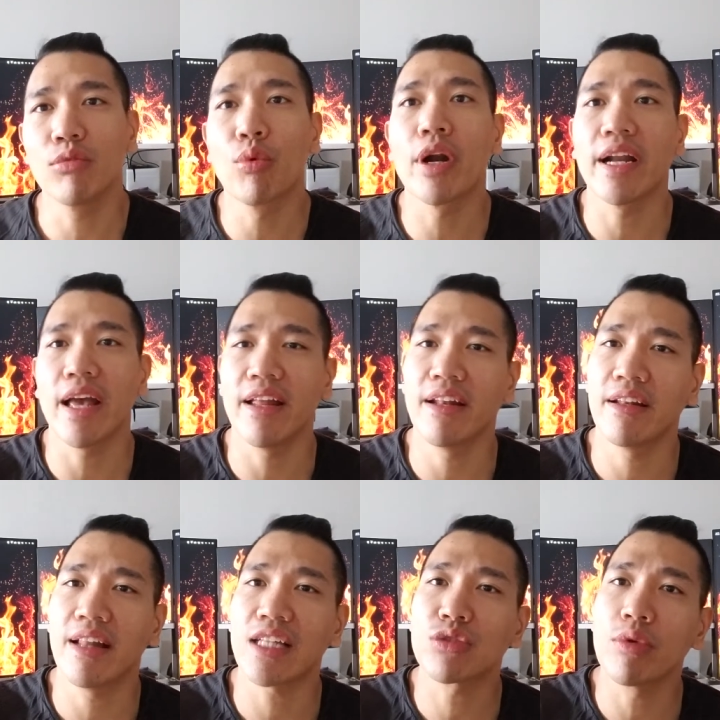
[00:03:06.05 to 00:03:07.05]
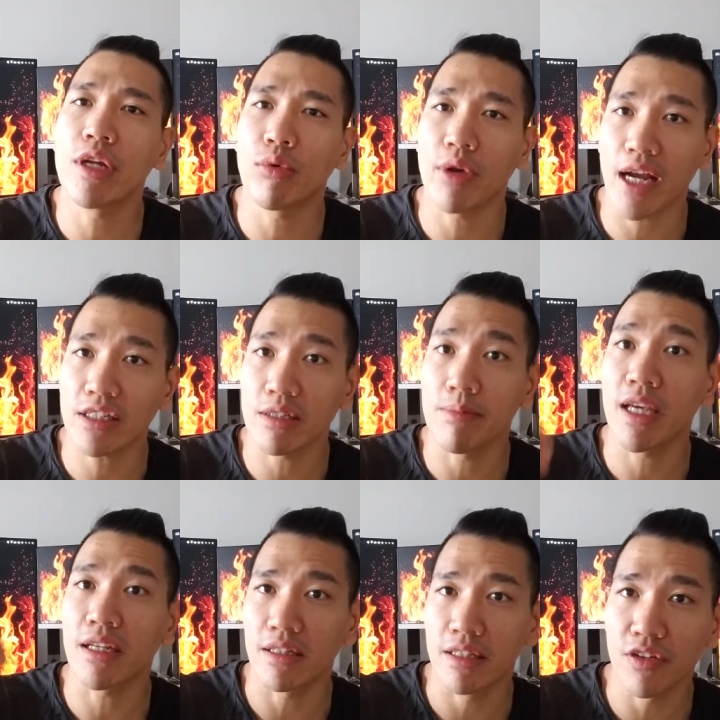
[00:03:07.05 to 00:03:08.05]
where and that's when it would actually
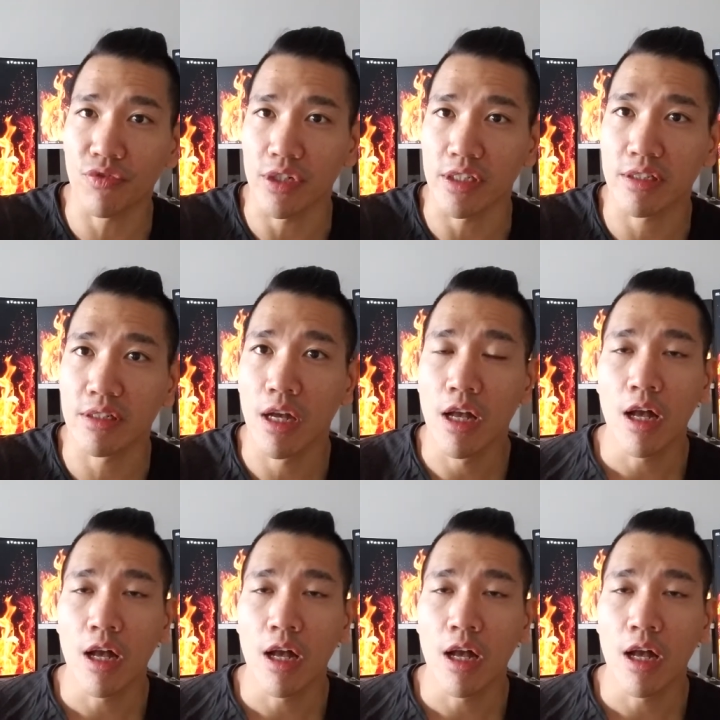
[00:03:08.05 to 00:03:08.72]
make a difference